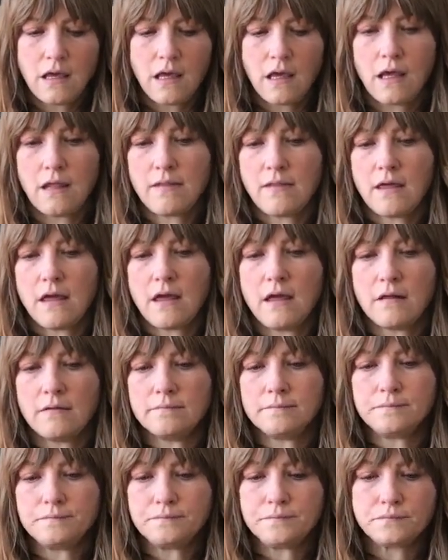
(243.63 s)
And
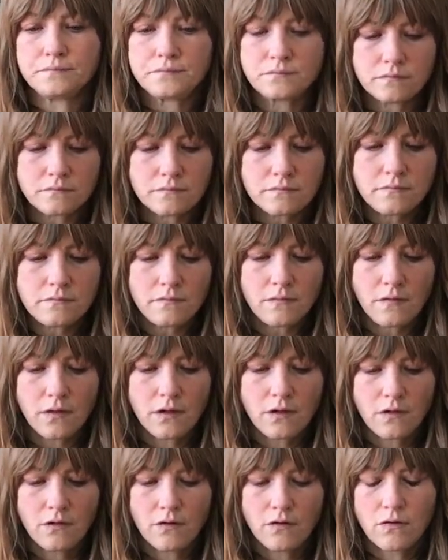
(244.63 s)
then
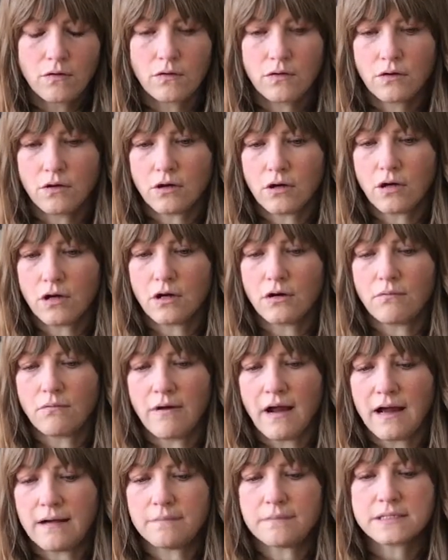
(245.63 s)
you're going to
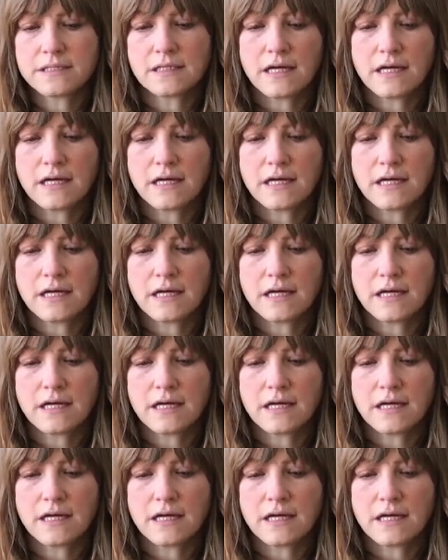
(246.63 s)
wrap